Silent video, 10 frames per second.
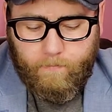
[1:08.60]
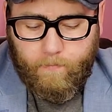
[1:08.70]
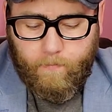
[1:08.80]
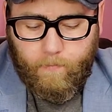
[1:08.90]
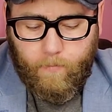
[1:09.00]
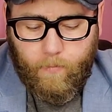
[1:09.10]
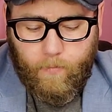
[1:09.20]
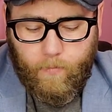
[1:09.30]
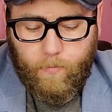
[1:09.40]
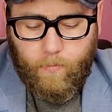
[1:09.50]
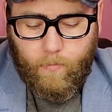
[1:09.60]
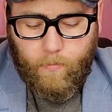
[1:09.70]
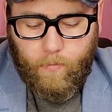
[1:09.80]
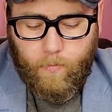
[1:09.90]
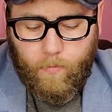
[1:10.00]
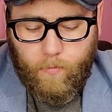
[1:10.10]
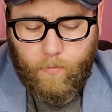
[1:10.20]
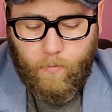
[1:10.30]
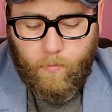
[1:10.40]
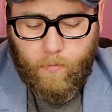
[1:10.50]

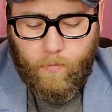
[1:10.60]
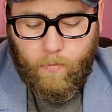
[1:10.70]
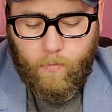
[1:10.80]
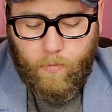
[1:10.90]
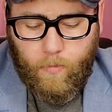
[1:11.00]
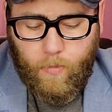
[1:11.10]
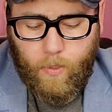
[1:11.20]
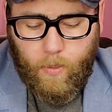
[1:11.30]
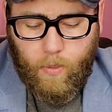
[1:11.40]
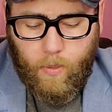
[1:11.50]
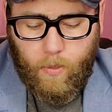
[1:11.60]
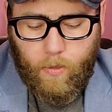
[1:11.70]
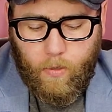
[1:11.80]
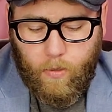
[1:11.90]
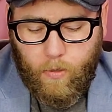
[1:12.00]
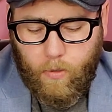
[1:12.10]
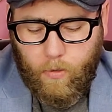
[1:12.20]
(silence)